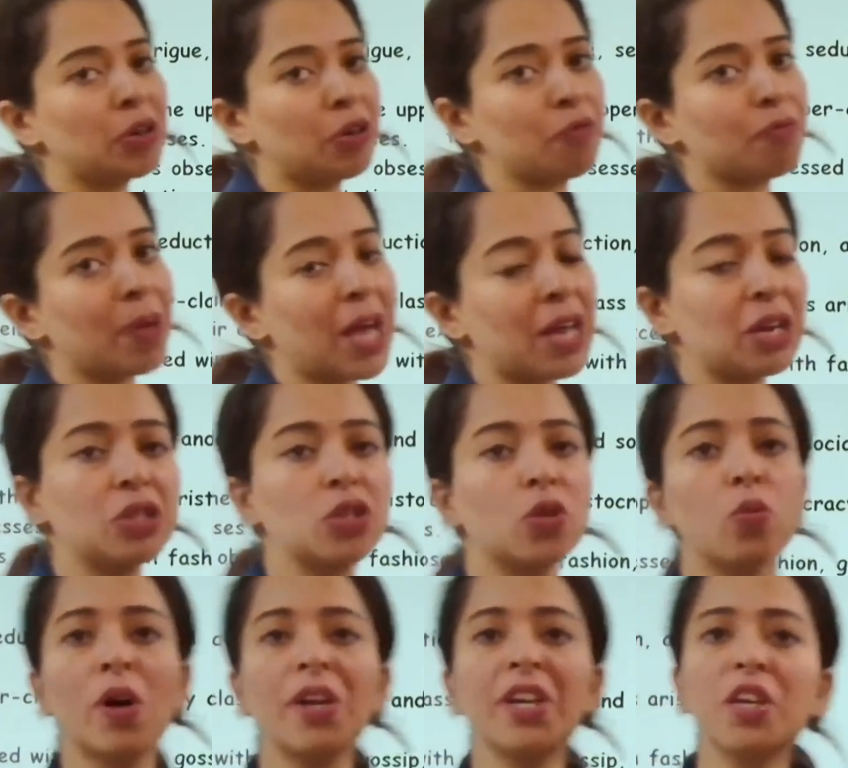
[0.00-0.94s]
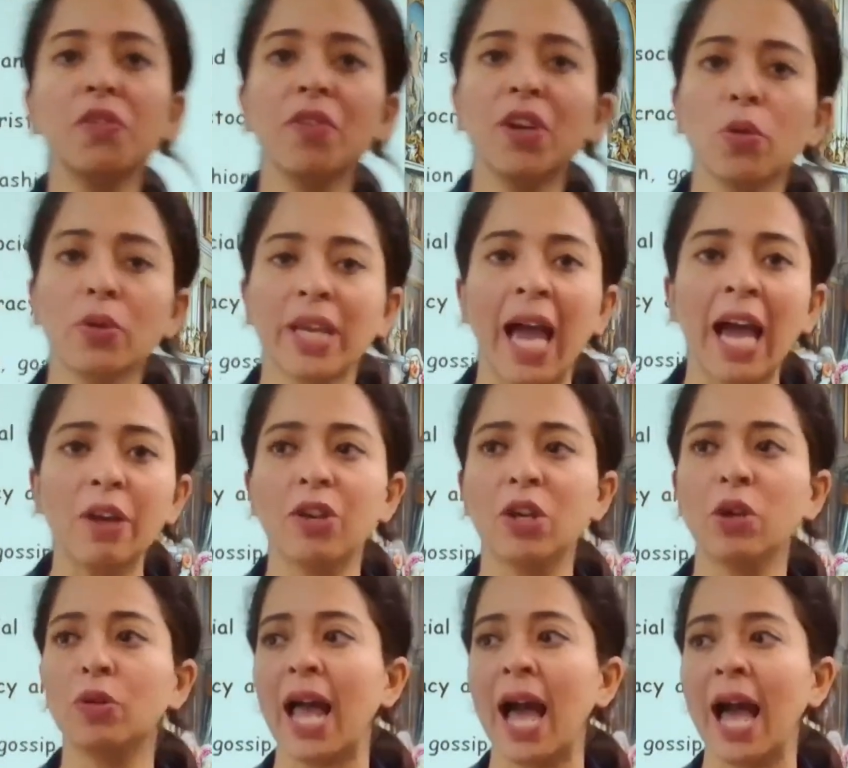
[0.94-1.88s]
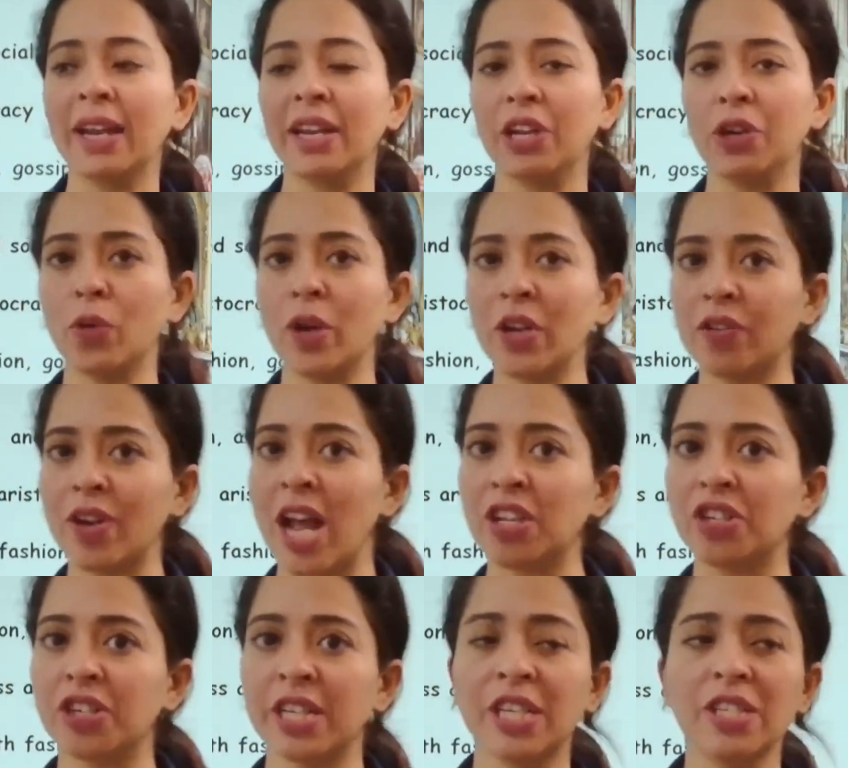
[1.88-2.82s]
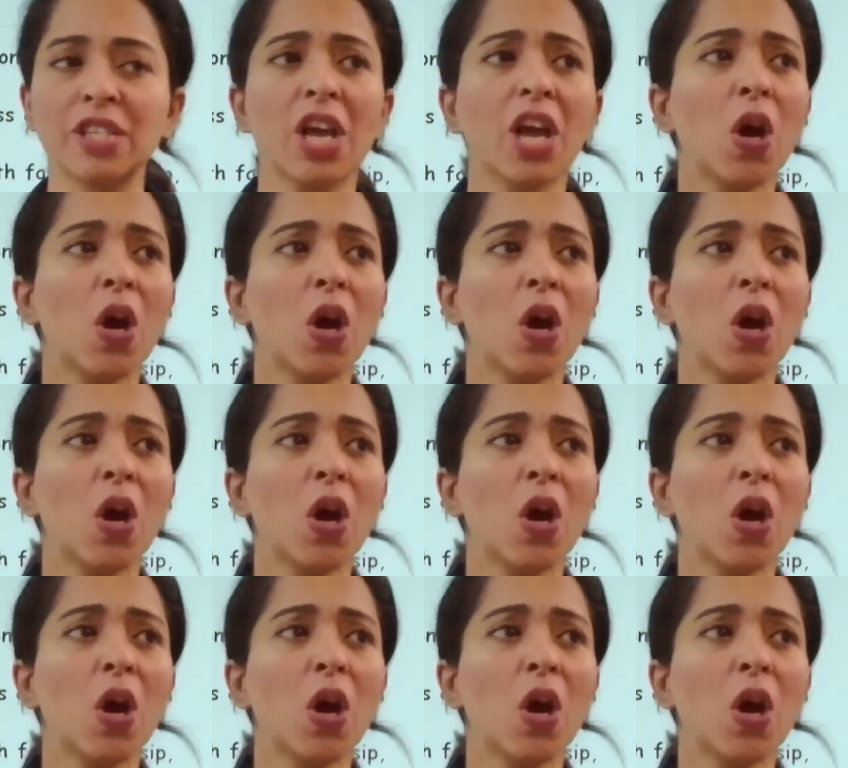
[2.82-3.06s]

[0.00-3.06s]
of manners. So what did we look at? We looked at heroic tragedies.